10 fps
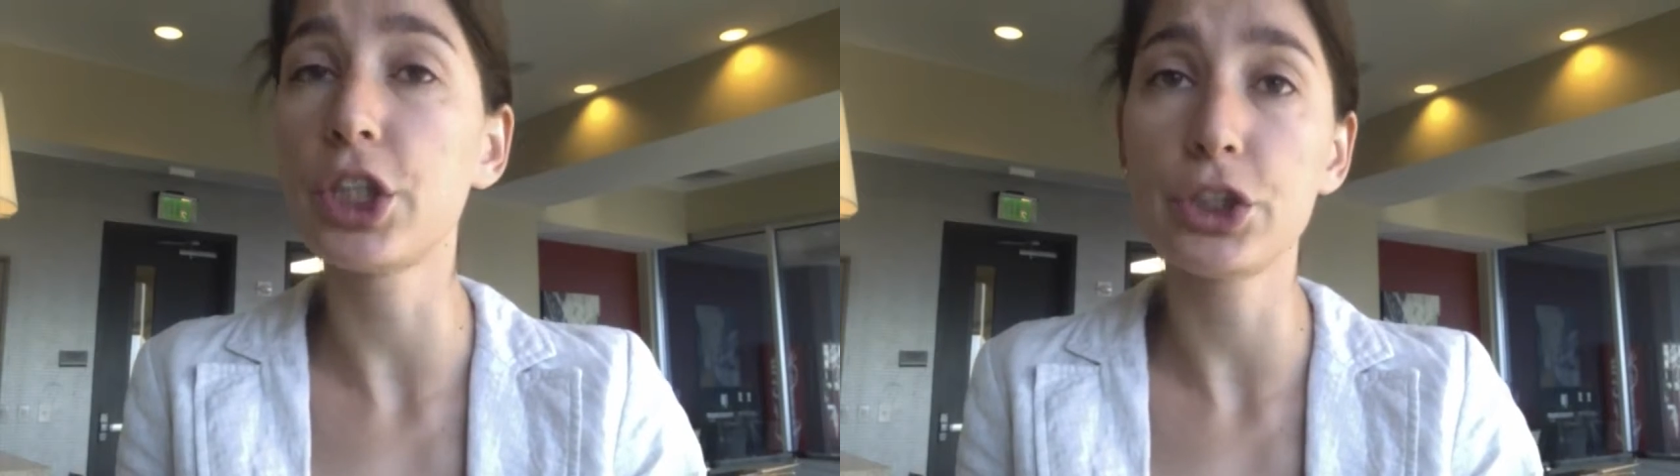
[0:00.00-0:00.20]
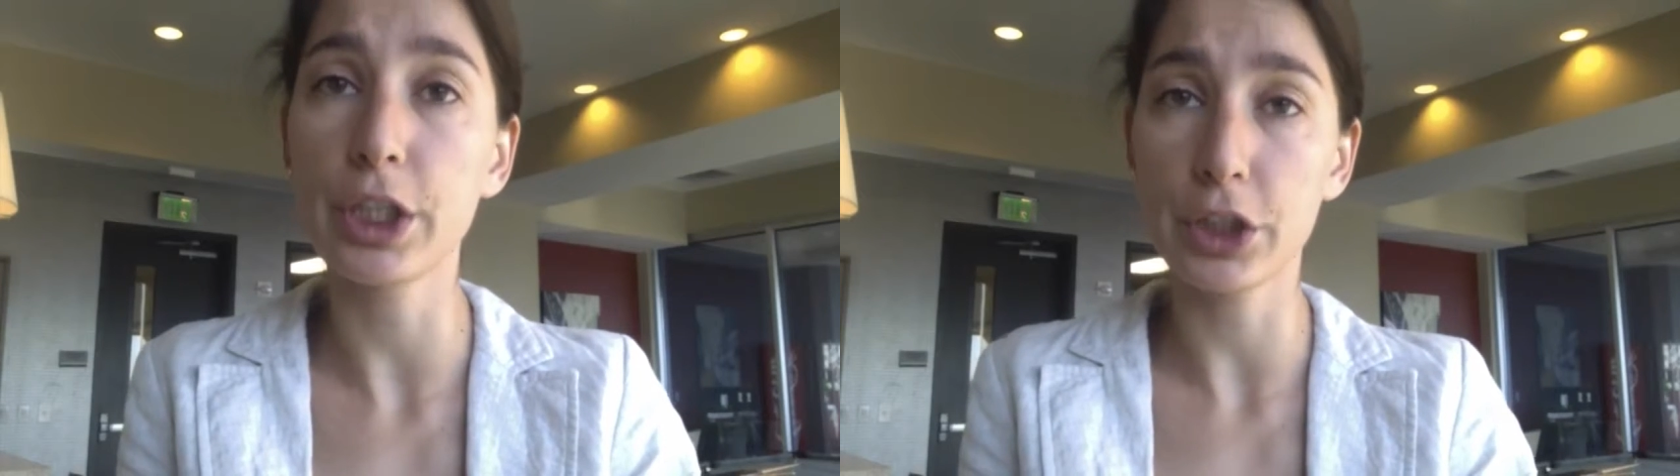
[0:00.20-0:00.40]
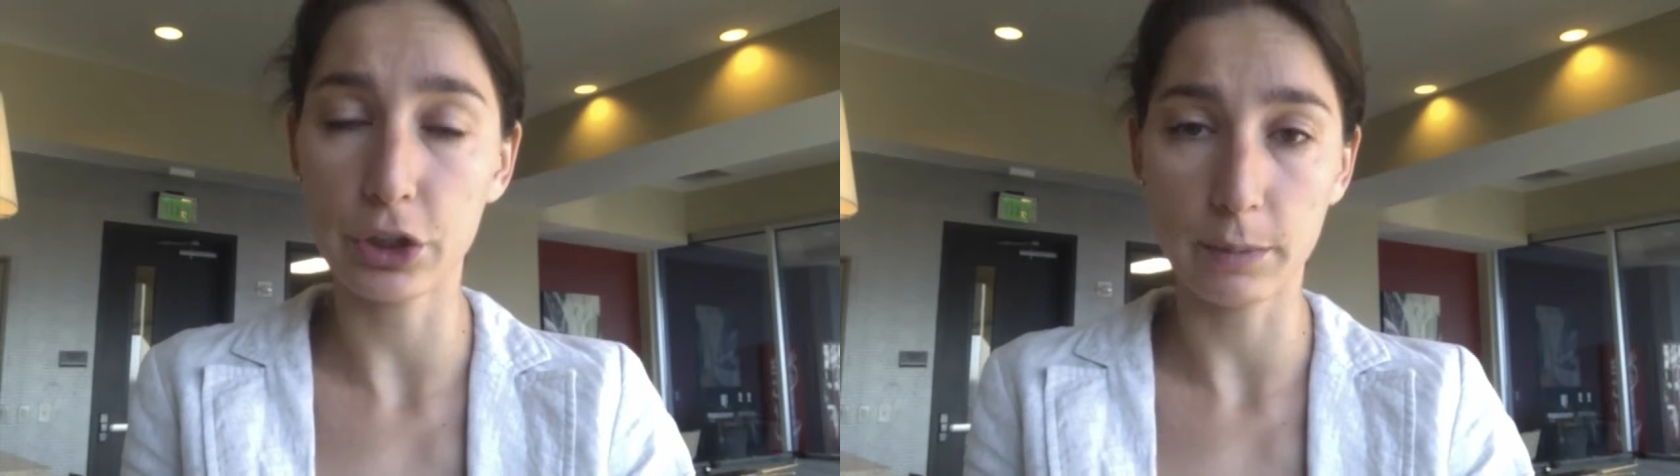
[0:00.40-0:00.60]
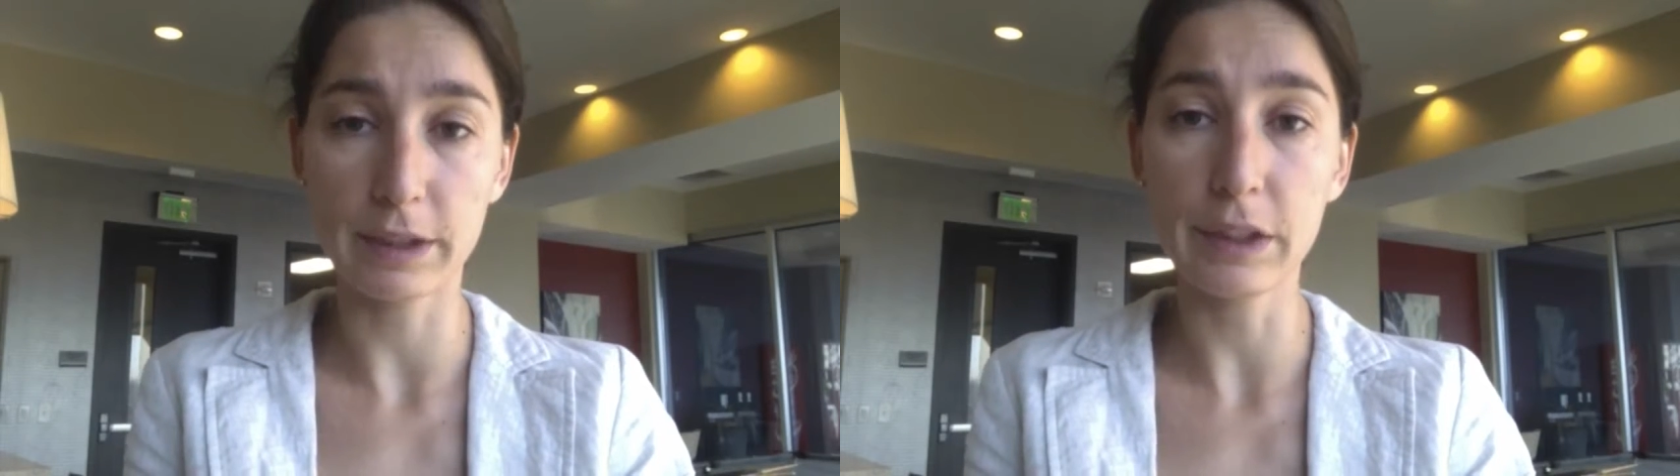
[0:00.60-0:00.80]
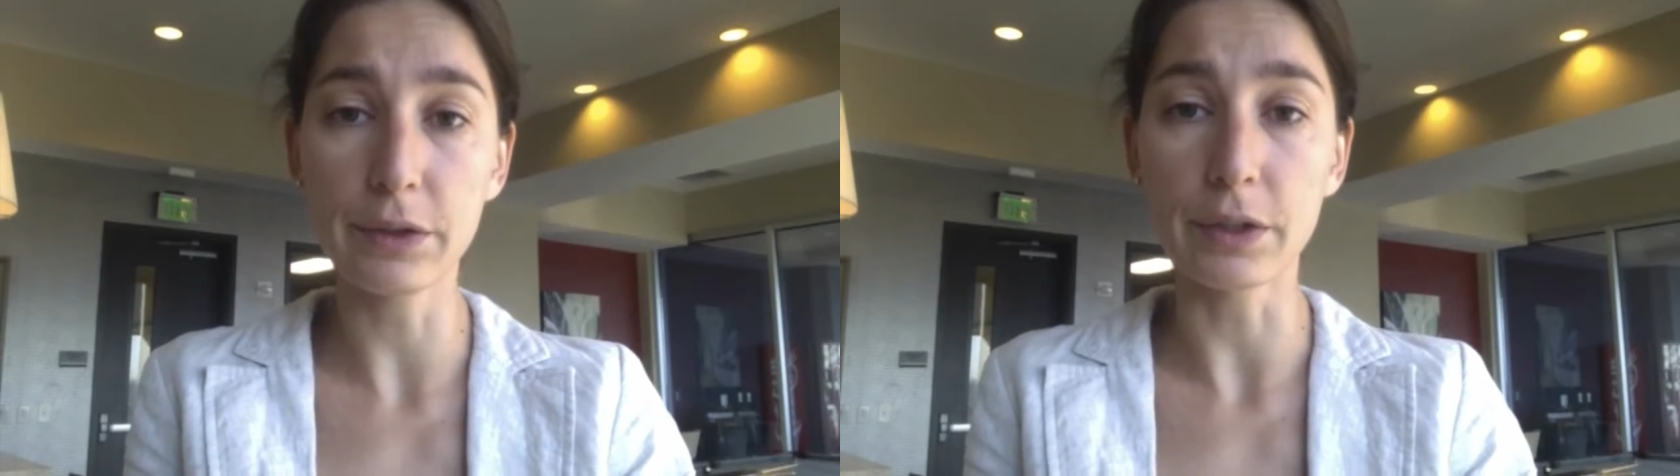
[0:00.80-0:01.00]
educational
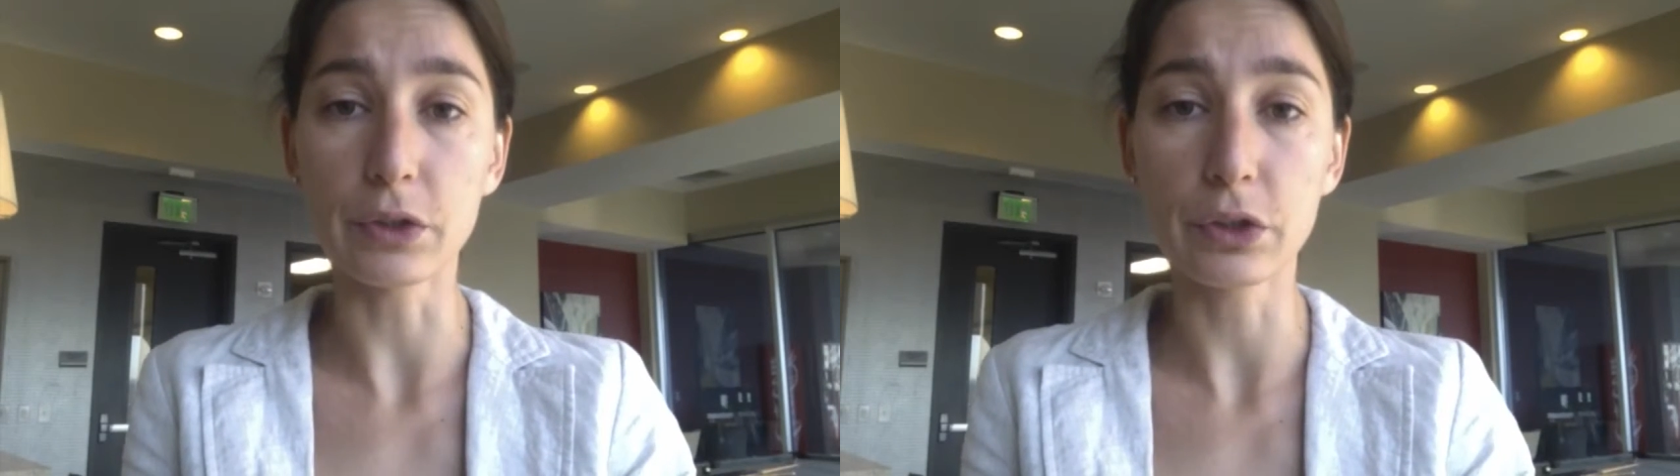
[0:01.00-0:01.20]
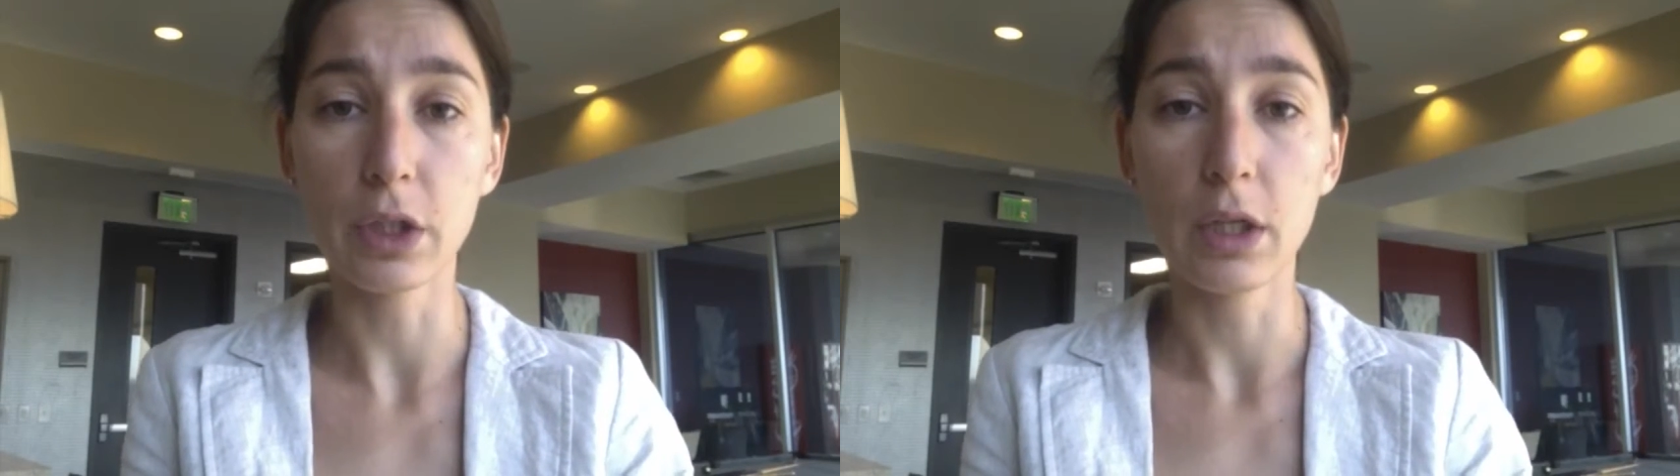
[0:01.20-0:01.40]
materials.